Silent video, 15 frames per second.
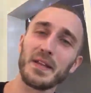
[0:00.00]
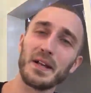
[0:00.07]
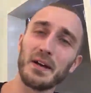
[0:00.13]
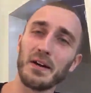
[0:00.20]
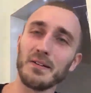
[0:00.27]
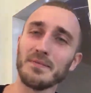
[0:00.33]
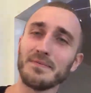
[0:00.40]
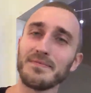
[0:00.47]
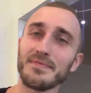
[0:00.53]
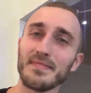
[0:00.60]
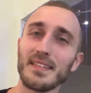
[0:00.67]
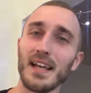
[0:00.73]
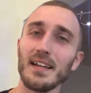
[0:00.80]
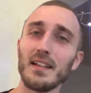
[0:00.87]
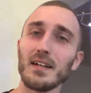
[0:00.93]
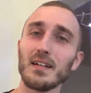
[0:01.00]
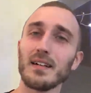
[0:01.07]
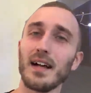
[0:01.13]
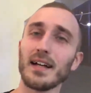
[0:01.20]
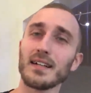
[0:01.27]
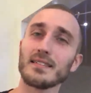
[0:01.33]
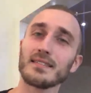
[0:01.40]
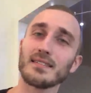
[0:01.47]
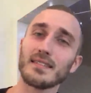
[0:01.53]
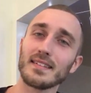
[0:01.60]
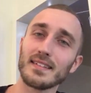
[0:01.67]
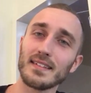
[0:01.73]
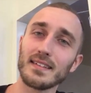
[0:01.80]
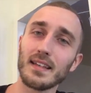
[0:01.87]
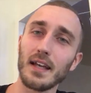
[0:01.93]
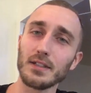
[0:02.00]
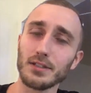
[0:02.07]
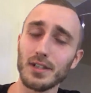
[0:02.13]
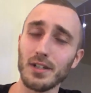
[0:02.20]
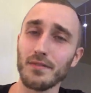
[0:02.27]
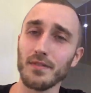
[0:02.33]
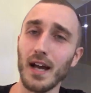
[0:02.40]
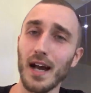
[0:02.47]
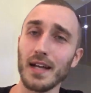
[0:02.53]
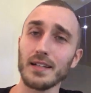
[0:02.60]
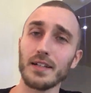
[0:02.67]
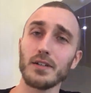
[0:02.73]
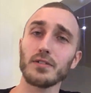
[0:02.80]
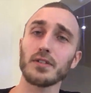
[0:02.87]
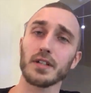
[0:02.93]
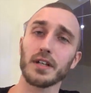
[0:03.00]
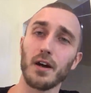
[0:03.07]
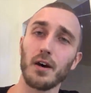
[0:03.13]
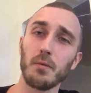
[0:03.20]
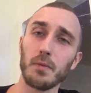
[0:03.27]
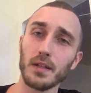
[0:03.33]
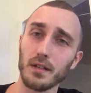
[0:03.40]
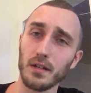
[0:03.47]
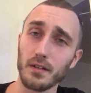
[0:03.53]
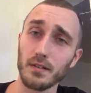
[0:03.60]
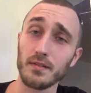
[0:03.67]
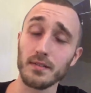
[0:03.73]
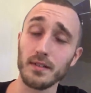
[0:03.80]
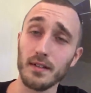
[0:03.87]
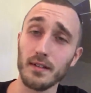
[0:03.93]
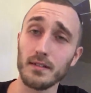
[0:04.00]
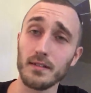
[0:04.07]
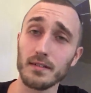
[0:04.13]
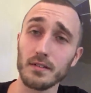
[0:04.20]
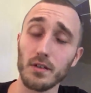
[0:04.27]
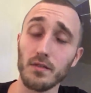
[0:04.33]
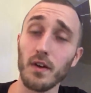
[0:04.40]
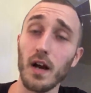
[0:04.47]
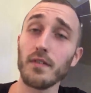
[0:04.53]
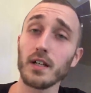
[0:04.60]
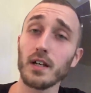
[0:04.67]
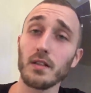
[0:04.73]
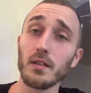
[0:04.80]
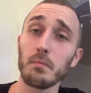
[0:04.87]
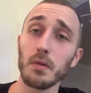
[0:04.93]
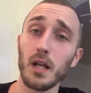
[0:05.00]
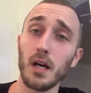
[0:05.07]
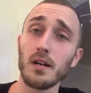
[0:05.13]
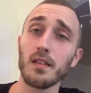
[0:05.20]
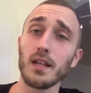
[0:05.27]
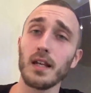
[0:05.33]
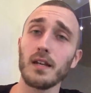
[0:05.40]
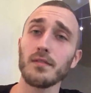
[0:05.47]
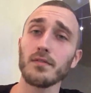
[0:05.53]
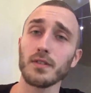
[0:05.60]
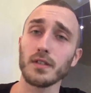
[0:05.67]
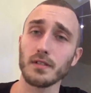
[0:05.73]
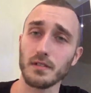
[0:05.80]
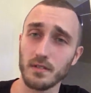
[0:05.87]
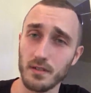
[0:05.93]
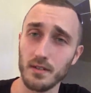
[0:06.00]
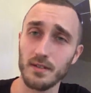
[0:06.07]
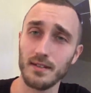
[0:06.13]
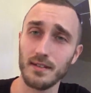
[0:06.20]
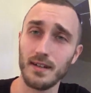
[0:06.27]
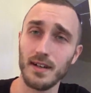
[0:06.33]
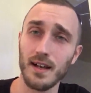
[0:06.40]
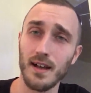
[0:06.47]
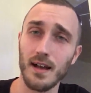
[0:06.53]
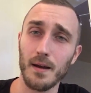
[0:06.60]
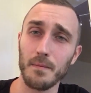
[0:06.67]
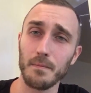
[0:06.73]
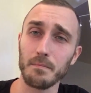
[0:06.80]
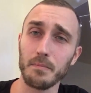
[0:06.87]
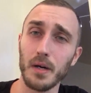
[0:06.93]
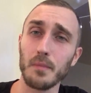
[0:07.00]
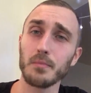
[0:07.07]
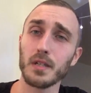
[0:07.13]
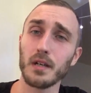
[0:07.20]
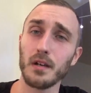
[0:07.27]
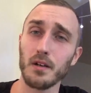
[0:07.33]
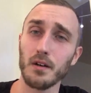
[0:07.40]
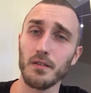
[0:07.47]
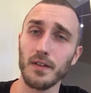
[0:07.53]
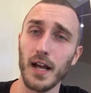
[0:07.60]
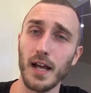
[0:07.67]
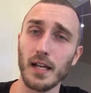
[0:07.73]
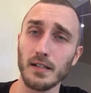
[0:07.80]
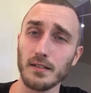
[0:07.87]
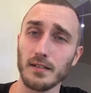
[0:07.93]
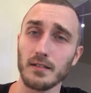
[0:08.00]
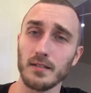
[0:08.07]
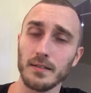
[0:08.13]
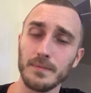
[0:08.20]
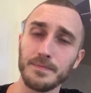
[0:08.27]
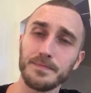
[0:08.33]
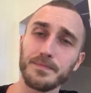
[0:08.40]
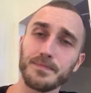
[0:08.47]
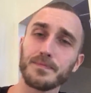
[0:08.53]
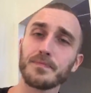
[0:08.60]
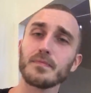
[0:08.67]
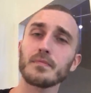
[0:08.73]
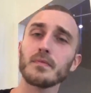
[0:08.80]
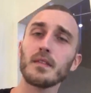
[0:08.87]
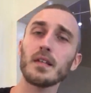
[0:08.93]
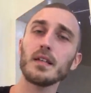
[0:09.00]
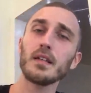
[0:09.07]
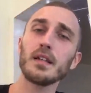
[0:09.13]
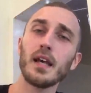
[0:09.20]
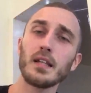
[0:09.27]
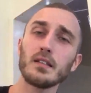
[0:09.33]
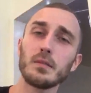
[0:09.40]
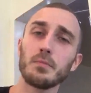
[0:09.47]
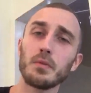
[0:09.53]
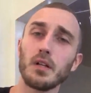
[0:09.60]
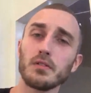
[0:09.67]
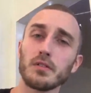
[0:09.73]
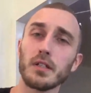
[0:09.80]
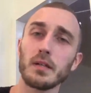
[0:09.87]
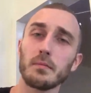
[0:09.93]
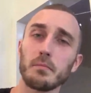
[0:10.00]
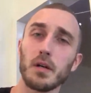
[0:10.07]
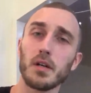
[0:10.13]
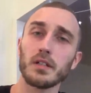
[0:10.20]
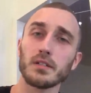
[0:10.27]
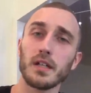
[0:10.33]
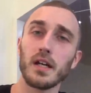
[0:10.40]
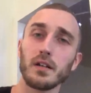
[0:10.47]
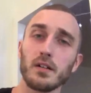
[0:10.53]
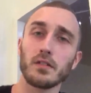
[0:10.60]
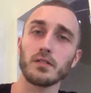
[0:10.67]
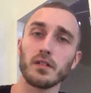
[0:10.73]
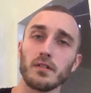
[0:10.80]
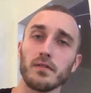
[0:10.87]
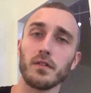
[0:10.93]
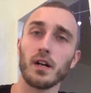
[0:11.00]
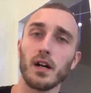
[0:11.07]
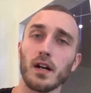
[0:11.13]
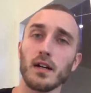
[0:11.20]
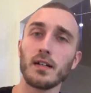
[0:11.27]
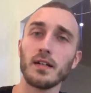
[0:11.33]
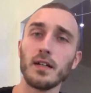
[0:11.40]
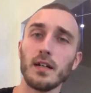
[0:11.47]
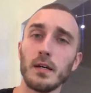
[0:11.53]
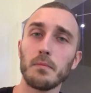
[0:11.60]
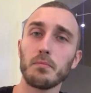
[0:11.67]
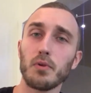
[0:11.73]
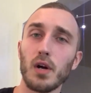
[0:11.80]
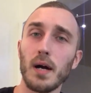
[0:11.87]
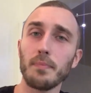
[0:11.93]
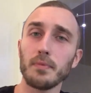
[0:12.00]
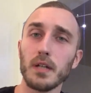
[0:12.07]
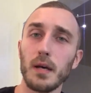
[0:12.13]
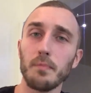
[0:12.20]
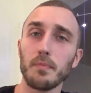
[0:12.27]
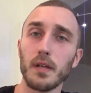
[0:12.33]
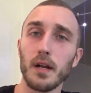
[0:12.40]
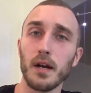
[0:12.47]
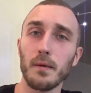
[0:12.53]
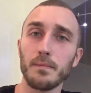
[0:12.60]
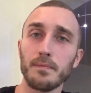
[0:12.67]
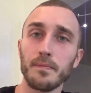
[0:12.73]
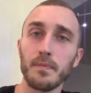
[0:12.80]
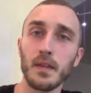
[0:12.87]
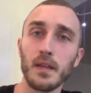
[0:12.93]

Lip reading: they look like they should have died years ago, but they're surviving on the blood of the infants pumped into their veins. Nancy Pelosi and Bernie Sanders have propped up there.